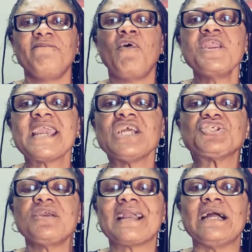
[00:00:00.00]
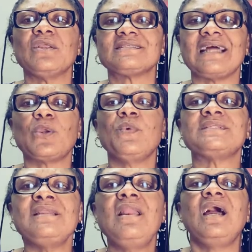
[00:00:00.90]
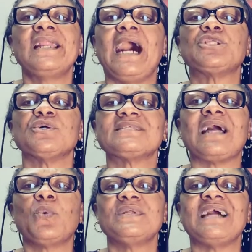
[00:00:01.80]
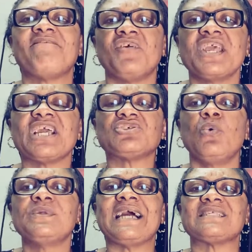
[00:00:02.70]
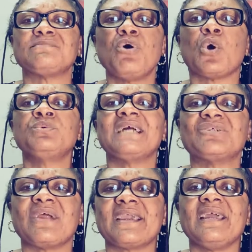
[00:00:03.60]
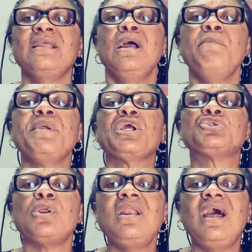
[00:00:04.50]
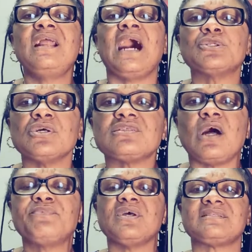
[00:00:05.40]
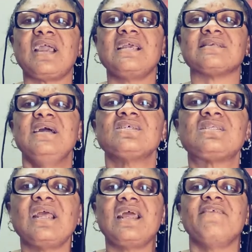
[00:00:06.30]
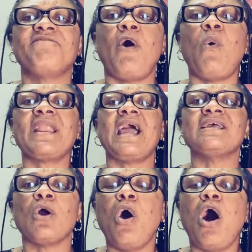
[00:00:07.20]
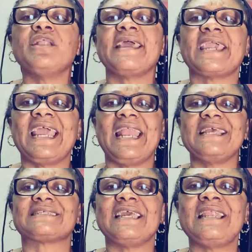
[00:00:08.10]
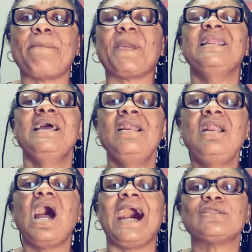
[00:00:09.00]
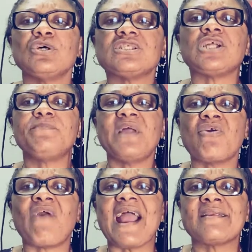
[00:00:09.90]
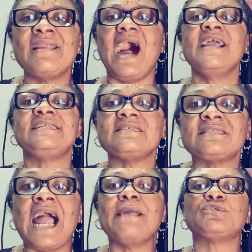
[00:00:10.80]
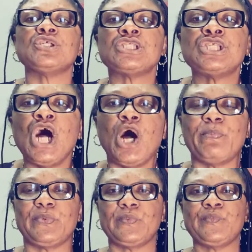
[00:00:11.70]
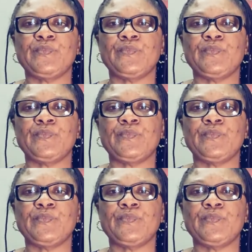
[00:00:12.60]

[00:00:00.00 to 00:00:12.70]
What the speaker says: Fornication you cannot stand with, learn how to stand without fornication, without smoking, without drinking. Begin to learn how to stop those things. Stealing, 419, all the killings, kidnapping. Learn how to stop them right now. It is time to stop.